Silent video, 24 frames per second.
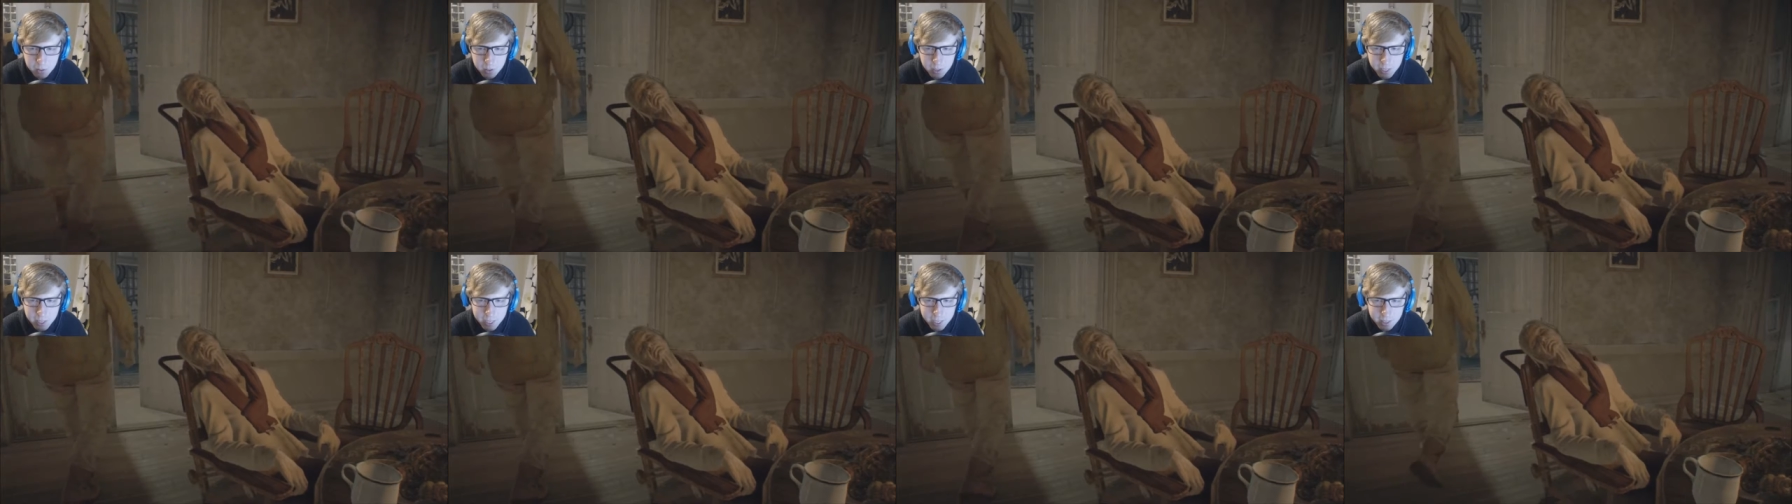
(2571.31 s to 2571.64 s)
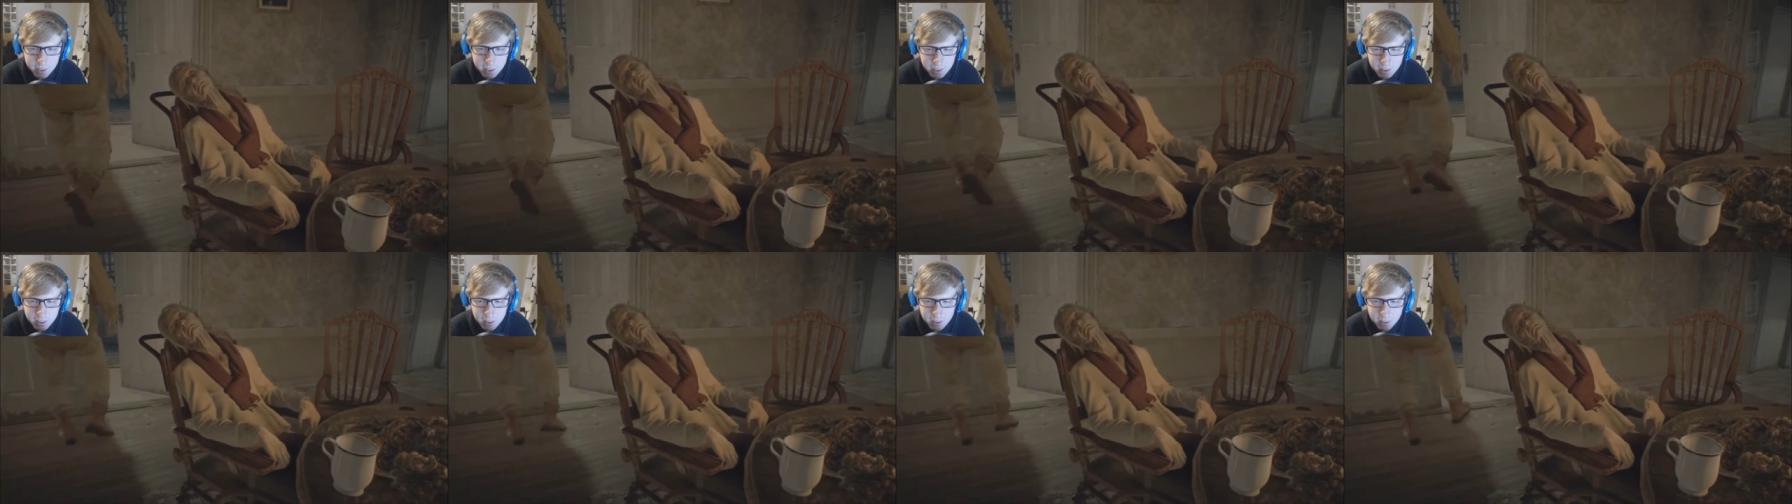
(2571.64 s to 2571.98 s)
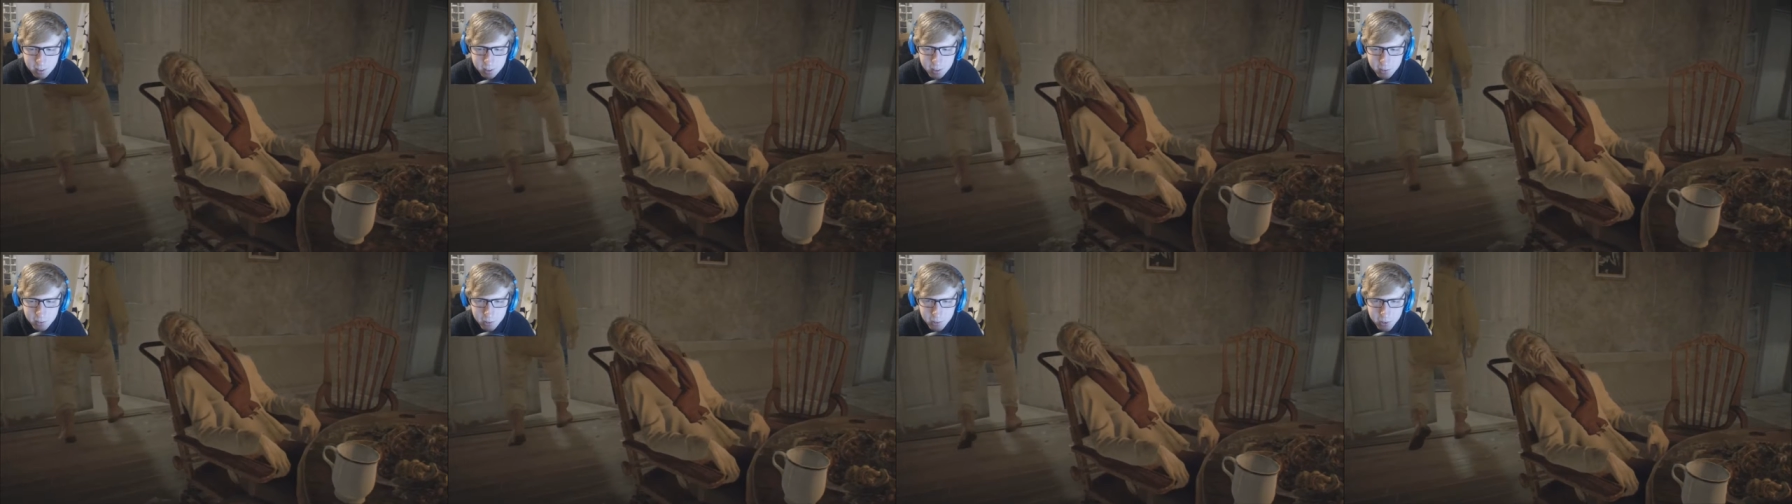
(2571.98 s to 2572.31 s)
that's
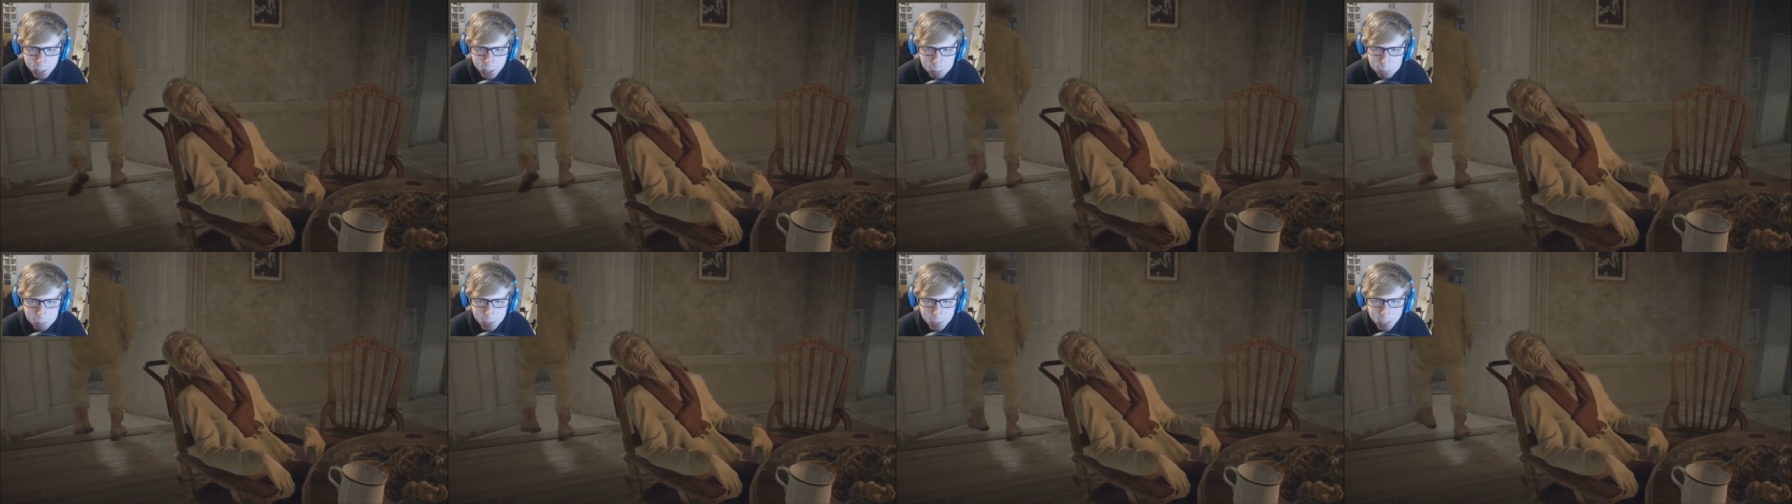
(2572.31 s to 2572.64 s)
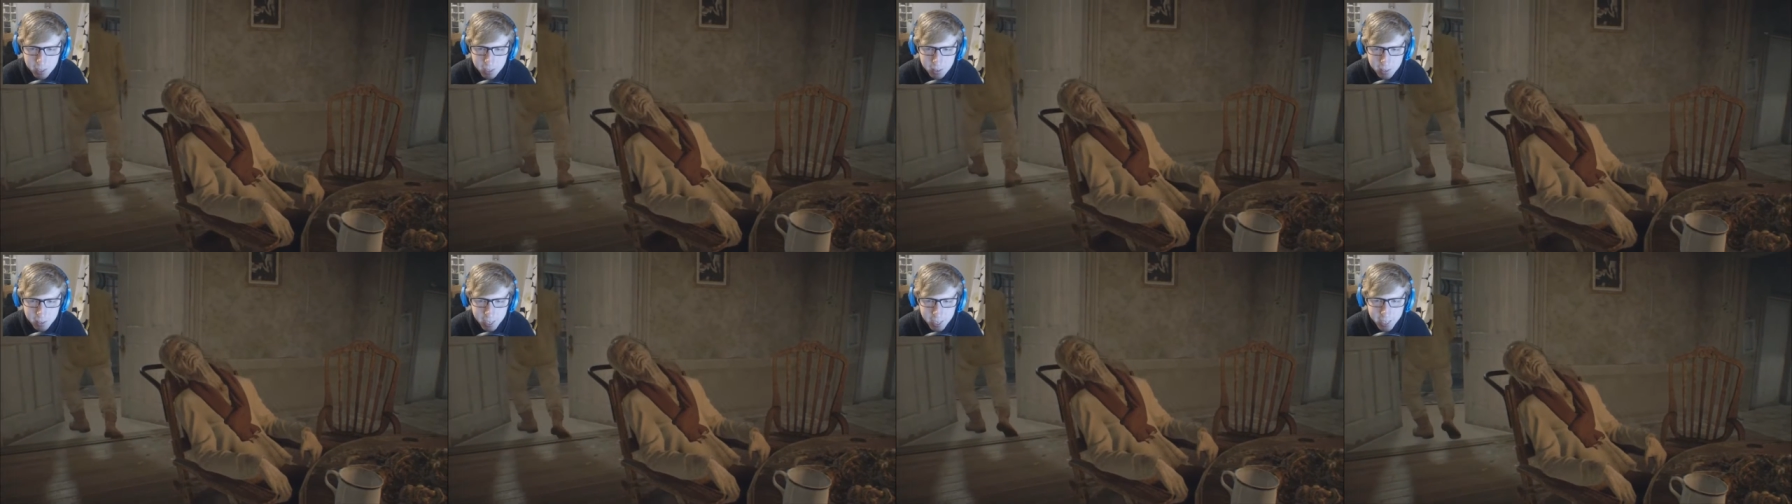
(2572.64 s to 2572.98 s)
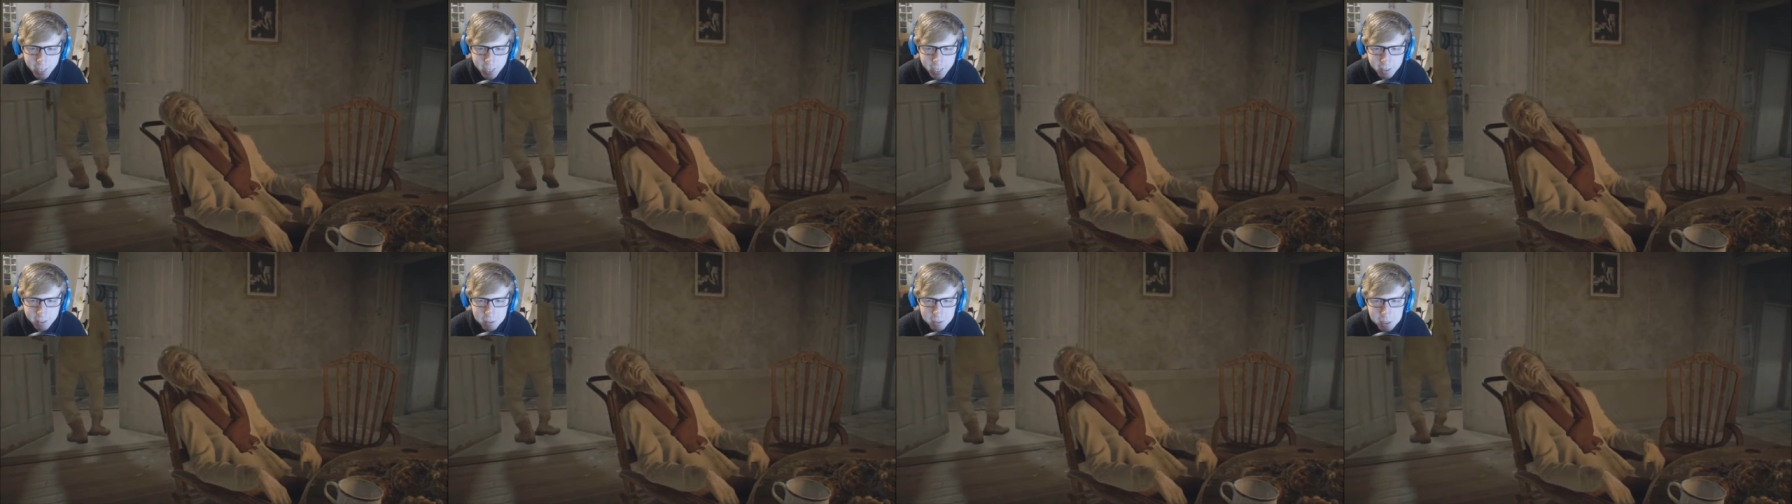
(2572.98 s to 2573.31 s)
creepy. I
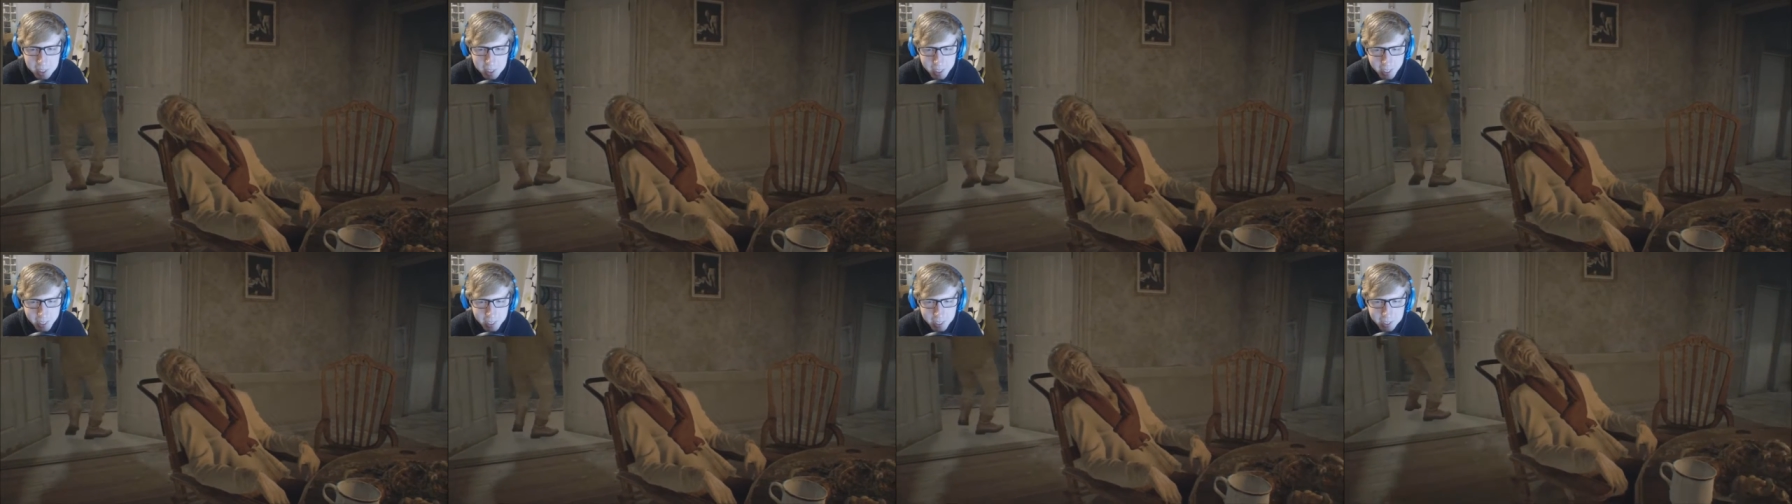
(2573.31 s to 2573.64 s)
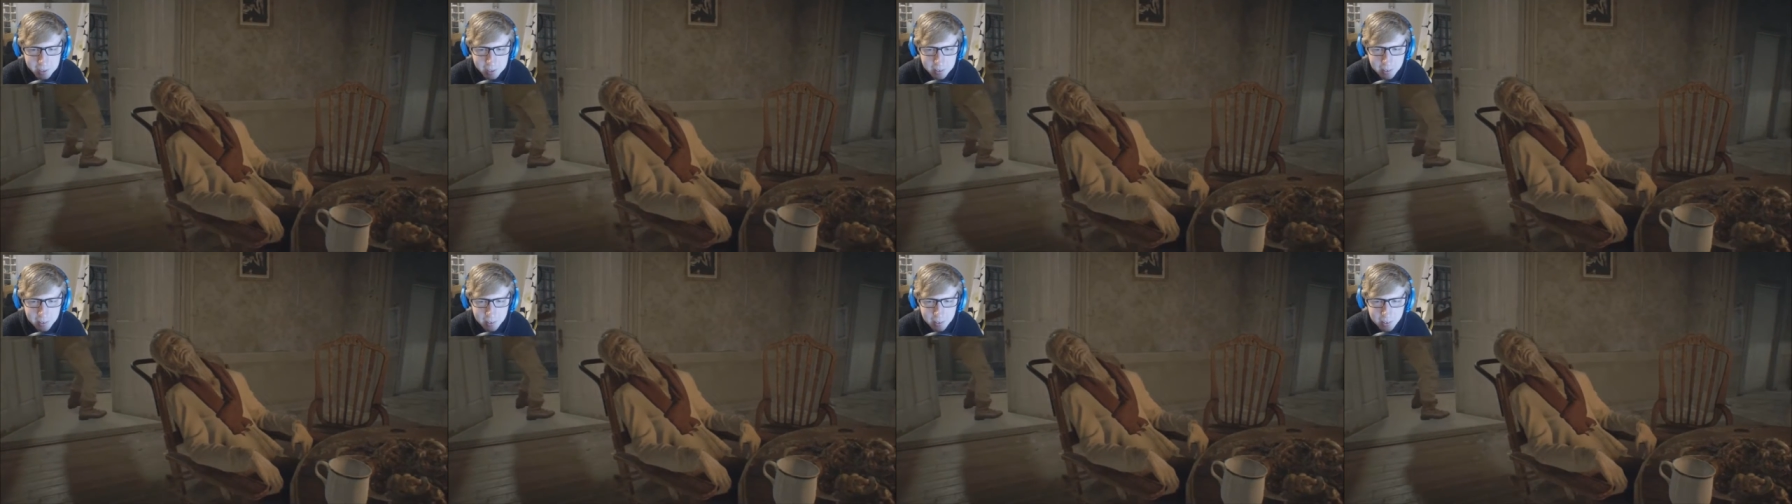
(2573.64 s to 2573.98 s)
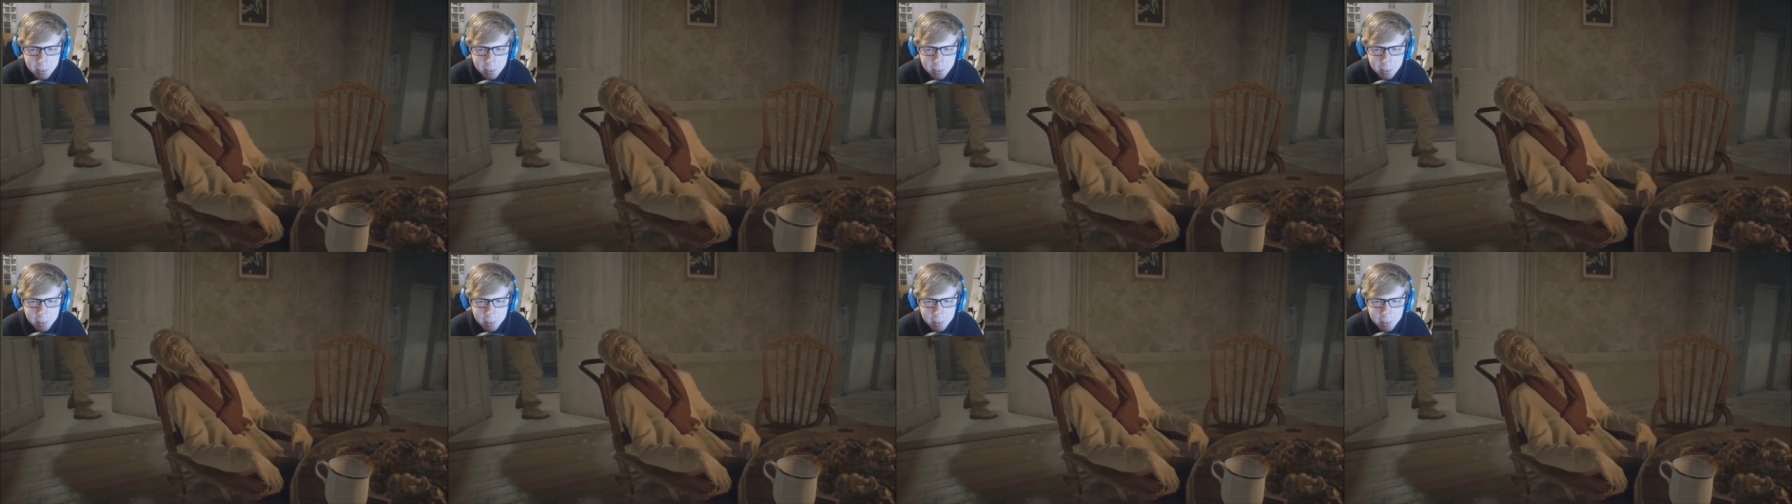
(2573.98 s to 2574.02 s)
didn't even see you.